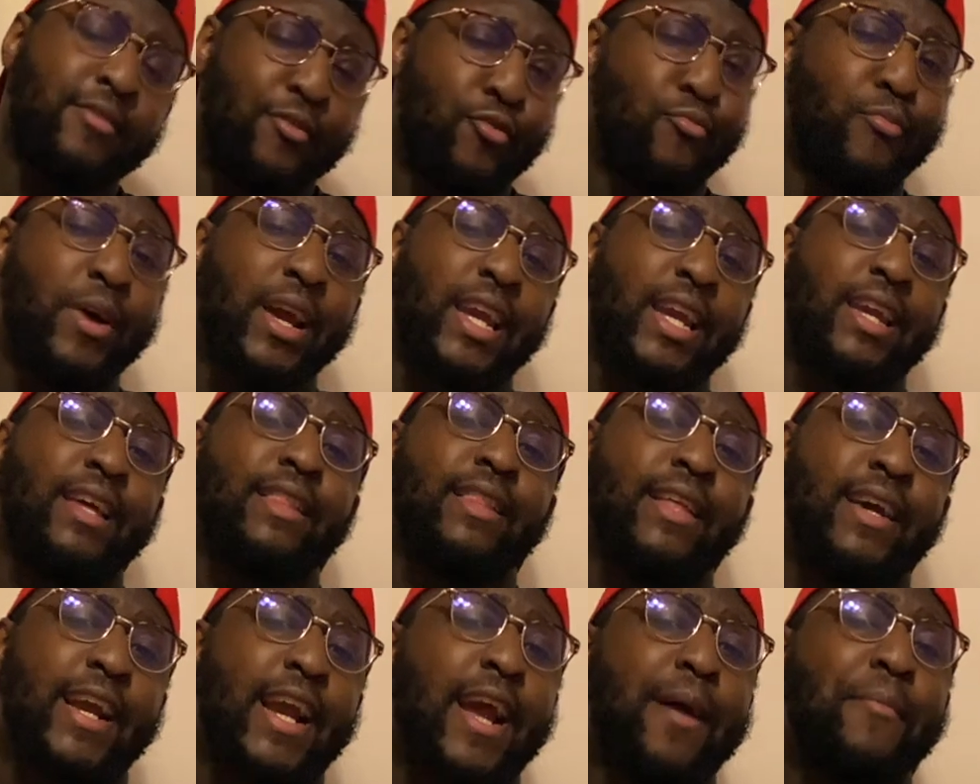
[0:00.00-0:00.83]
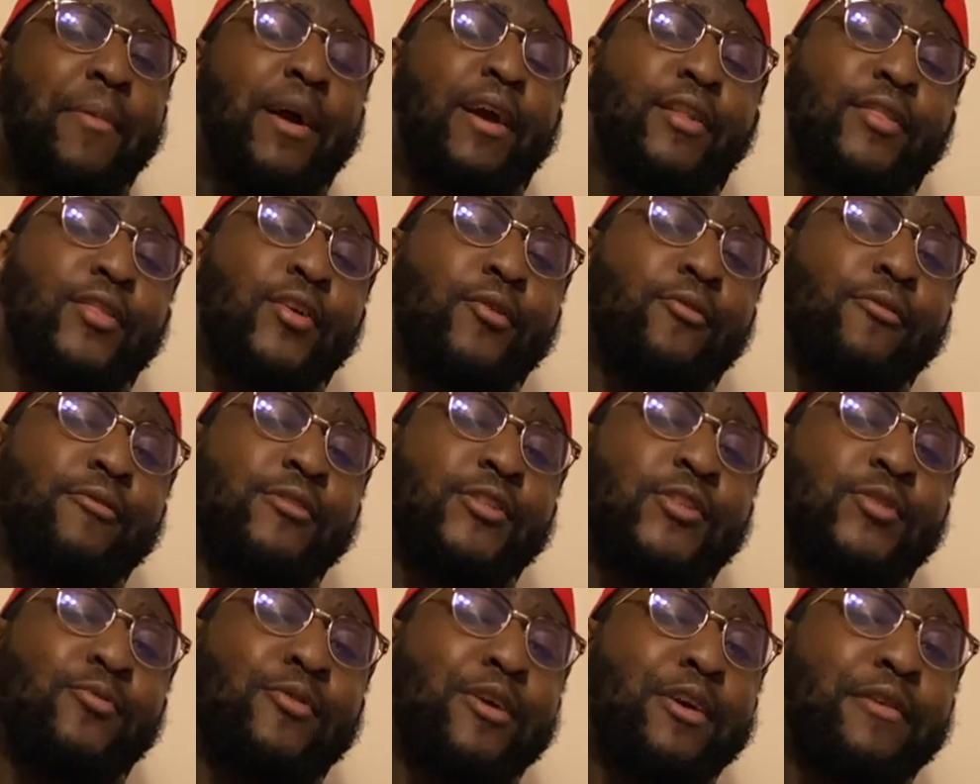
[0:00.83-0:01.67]
might get I might throw it
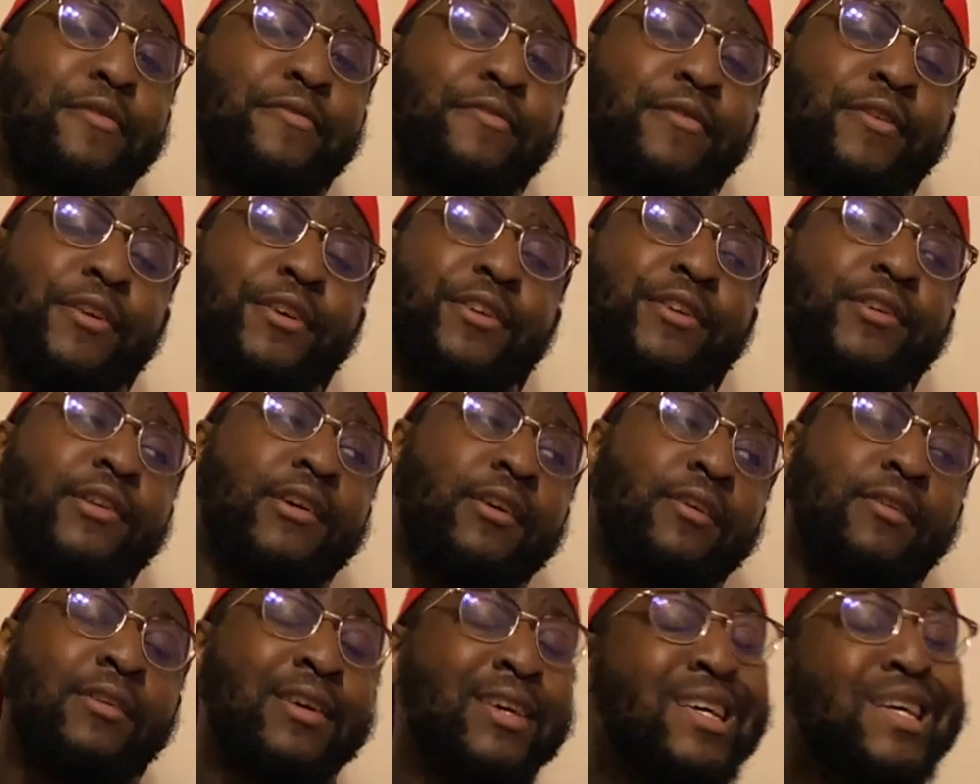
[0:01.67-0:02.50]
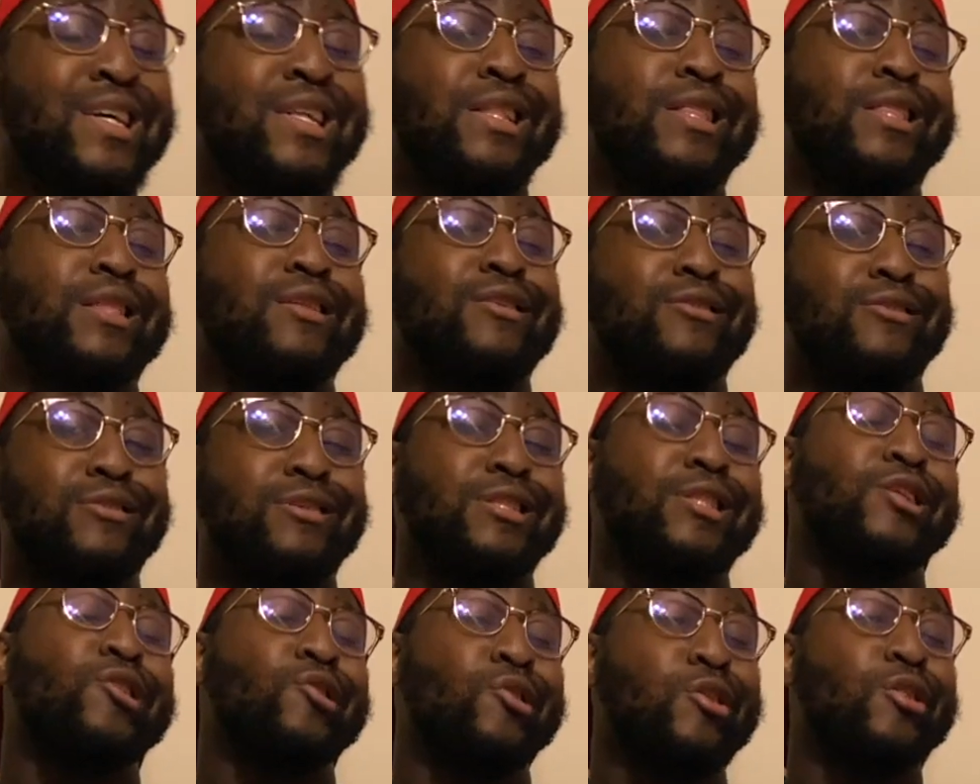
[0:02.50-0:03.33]
your way for, a
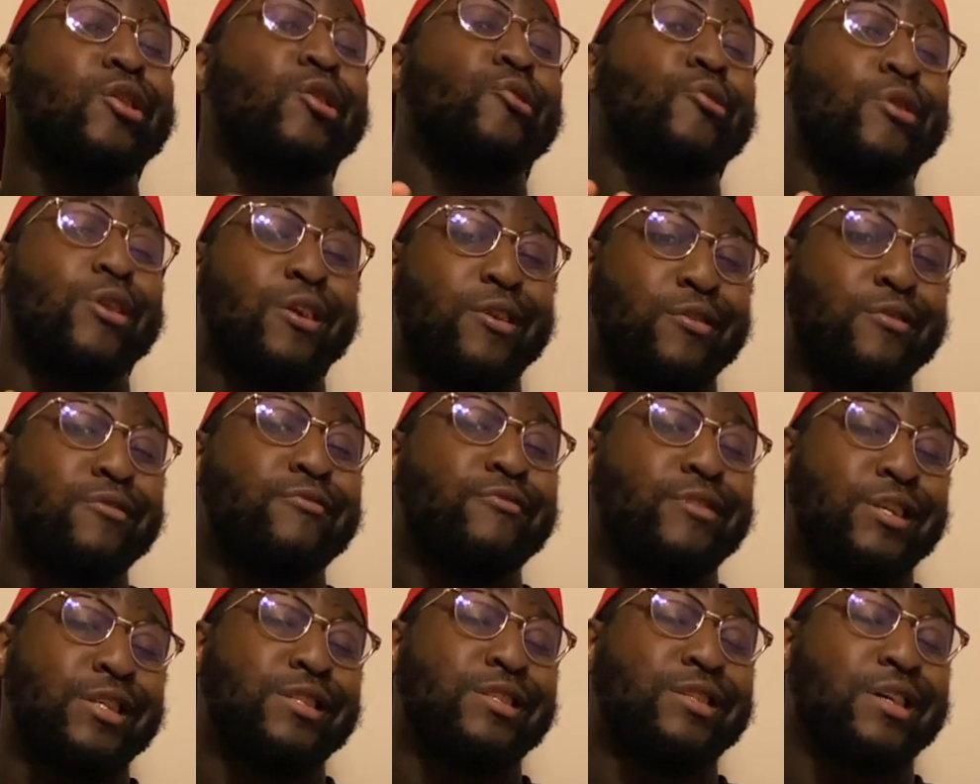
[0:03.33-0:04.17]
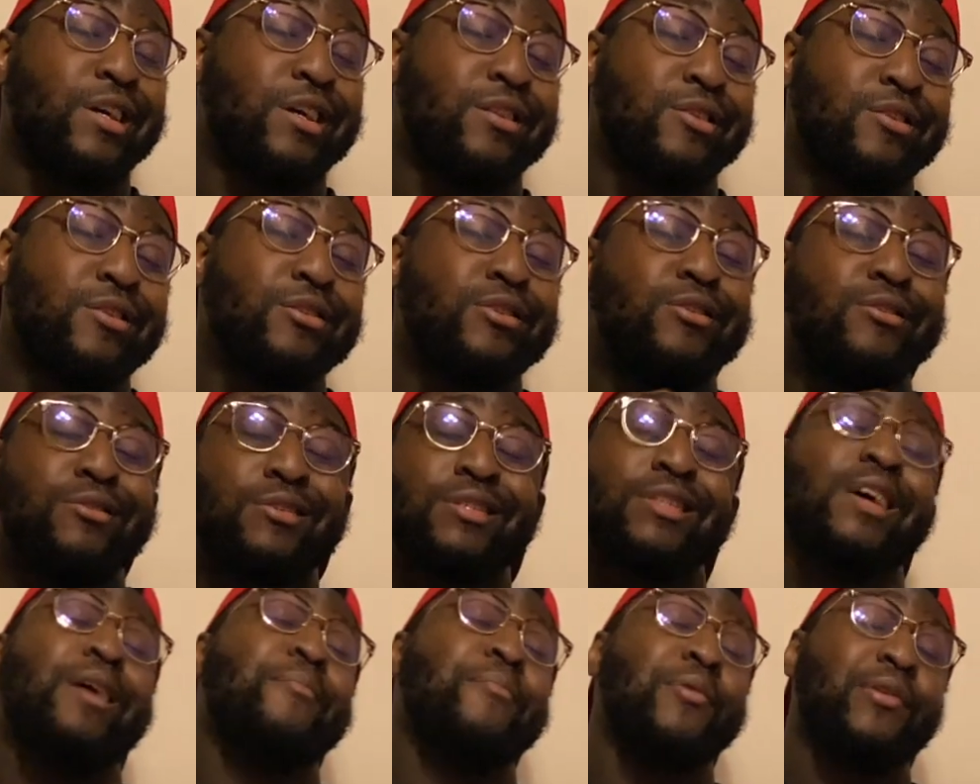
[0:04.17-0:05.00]
little lower than retail, a little
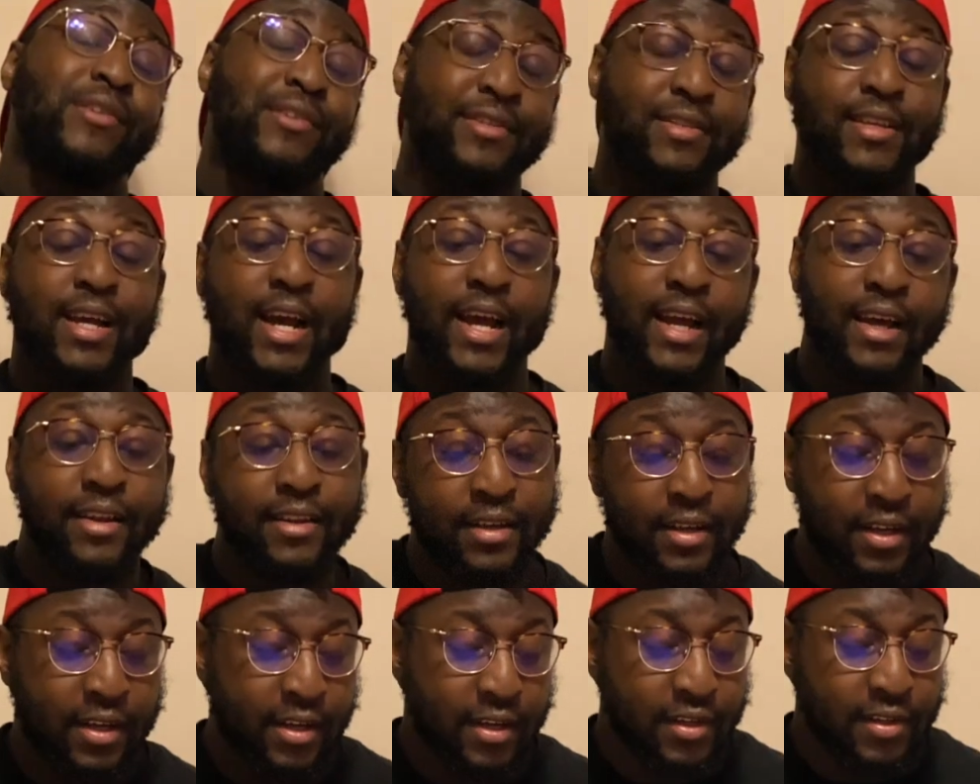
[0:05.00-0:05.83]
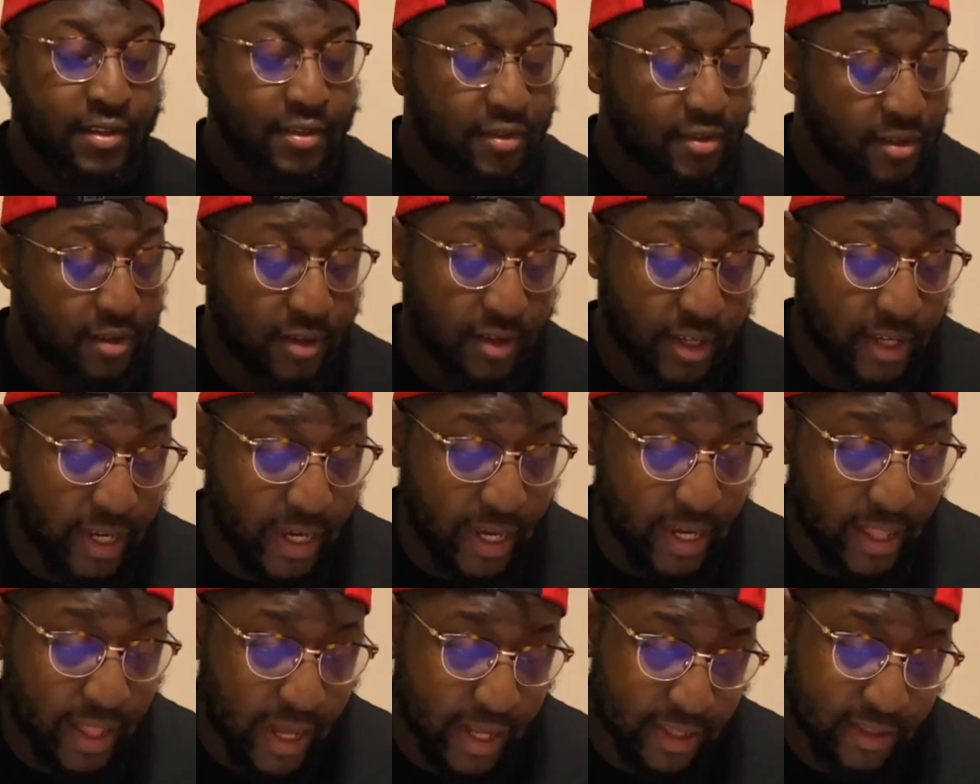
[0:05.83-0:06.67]
something on the side. So
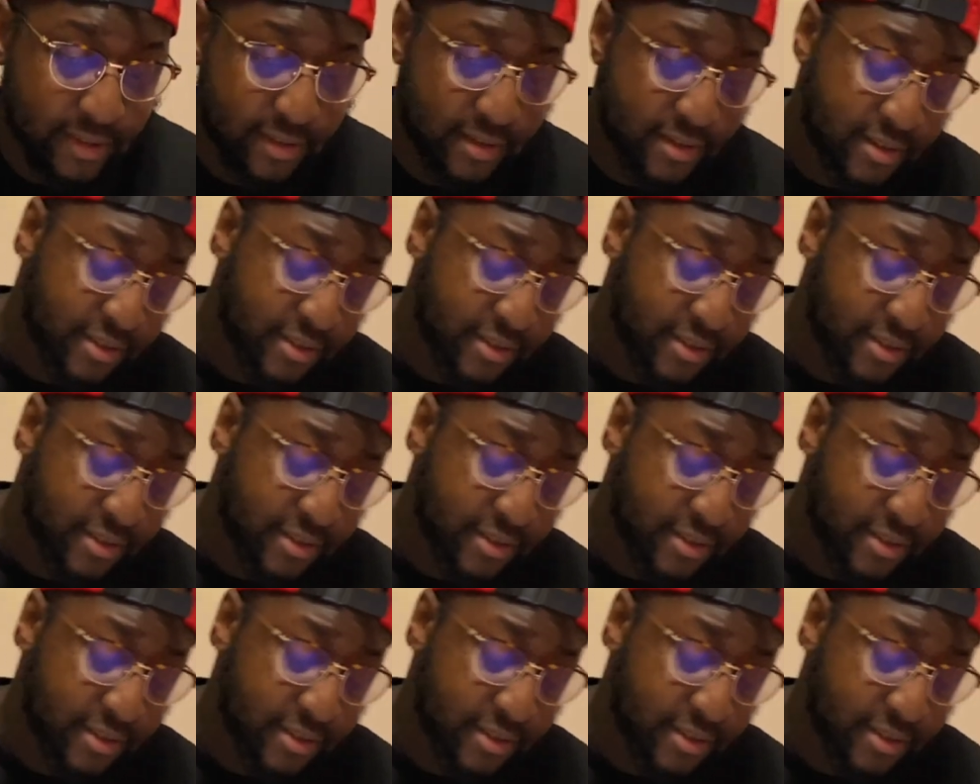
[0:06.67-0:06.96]
yeah, that's